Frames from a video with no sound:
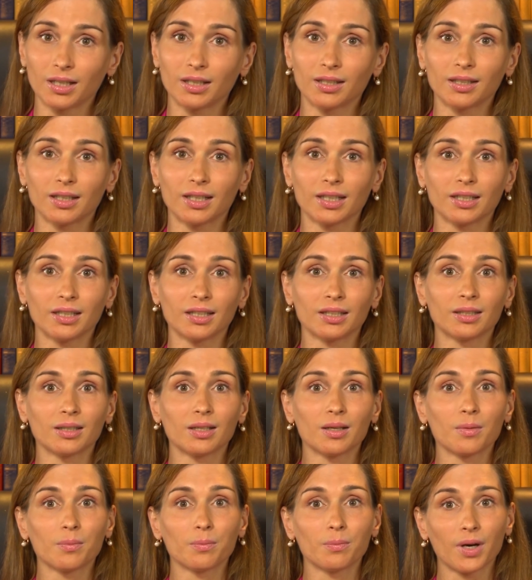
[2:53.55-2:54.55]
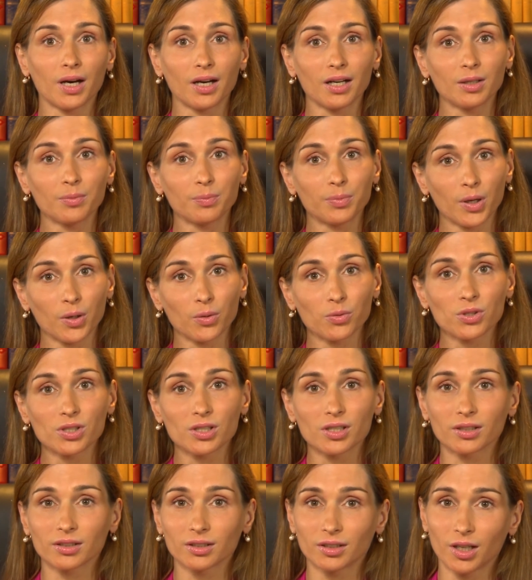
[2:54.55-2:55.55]
like in my
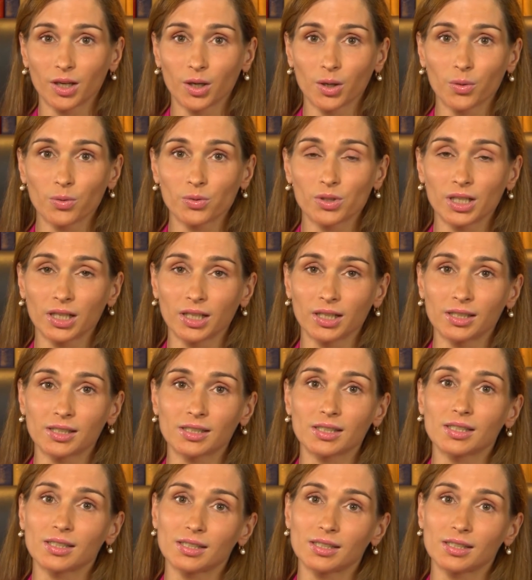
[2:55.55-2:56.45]
postal code is